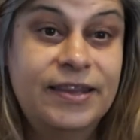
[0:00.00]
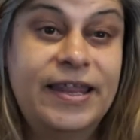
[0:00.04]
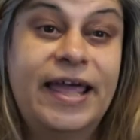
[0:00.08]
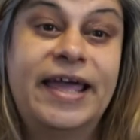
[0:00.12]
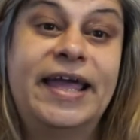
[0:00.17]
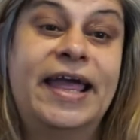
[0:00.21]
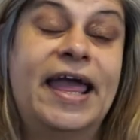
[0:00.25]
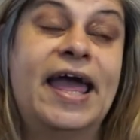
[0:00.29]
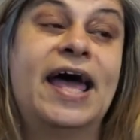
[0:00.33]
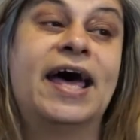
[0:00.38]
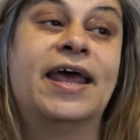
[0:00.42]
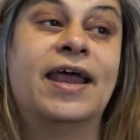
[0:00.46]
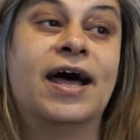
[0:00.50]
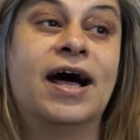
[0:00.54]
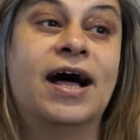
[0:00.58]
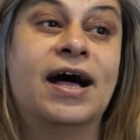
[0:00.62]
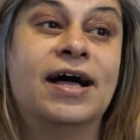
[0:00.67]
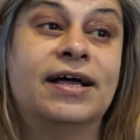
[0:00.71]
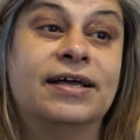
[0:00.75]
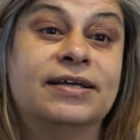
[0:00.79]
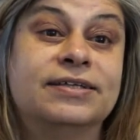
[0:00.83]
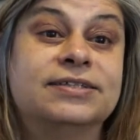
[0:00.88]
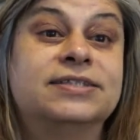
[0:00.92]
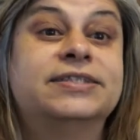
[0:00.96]
They get
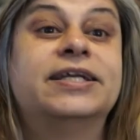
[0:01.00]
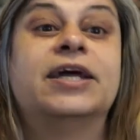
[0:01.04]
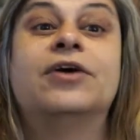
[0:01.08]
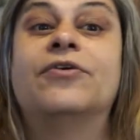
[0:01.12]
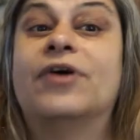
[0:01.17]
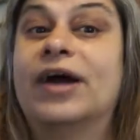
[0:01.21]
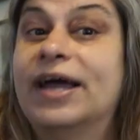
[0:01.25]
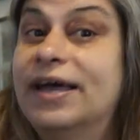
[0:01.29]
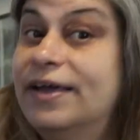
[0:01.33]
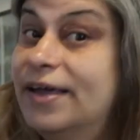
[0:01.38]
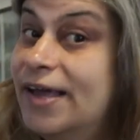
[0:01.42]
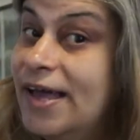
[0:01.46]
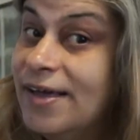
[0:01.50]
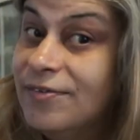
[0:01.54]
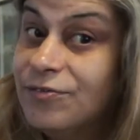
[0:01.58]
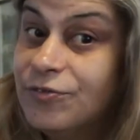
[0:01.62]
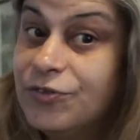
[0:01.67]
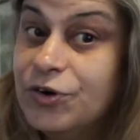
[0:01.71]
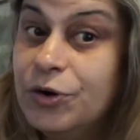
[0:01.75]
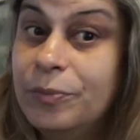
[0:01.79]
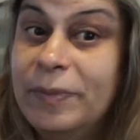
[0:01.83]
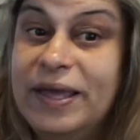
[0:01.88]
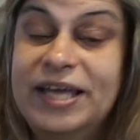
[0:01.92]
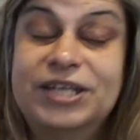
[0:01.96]
Stingray
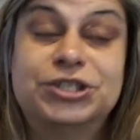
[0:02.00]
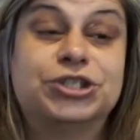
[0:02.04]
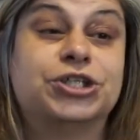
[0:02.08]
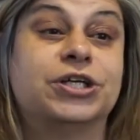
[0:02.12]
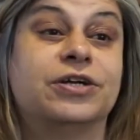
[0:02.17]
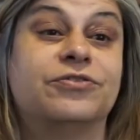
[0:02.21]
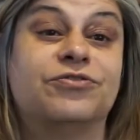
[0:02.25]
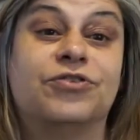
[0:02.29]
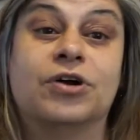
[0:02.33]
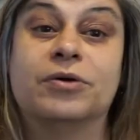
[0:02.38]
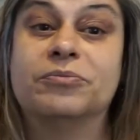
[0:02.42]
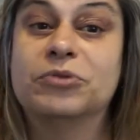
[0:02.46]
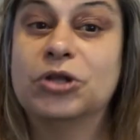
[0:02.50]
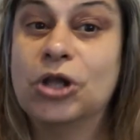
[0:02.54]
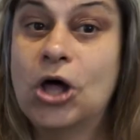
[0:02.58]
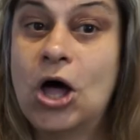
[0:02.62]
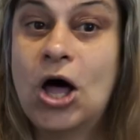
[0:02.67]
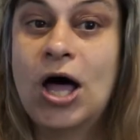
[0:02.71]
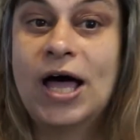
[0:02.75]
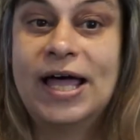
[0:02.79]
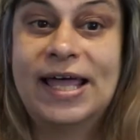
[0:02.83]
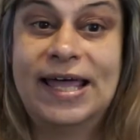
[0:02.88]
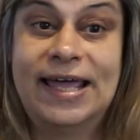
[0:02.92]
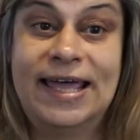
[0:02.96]
information from
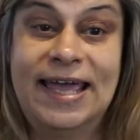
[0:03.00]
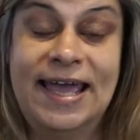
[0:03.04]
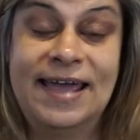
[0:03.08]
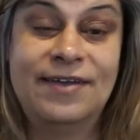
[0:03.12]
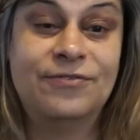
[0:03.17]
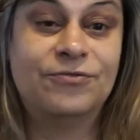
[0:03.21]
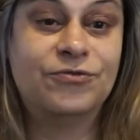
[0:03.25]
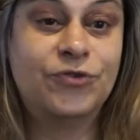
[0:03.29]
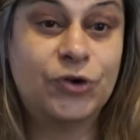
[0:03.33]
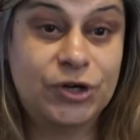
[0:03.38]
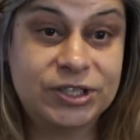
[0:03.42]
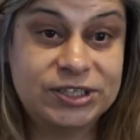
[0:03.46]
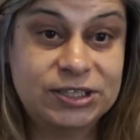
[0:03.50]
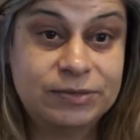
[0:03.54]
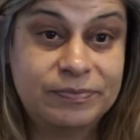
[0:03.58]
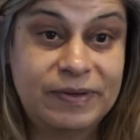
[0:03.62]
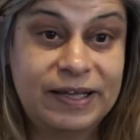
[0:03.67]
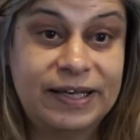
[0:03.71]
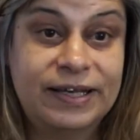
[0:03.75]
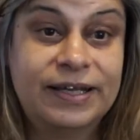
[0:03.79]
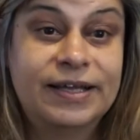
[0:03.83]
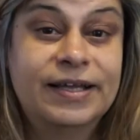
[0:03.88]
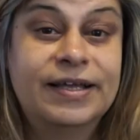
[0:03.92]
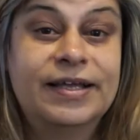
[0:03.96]
law
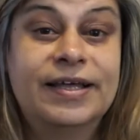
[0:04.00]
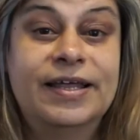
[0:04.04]
enforcement.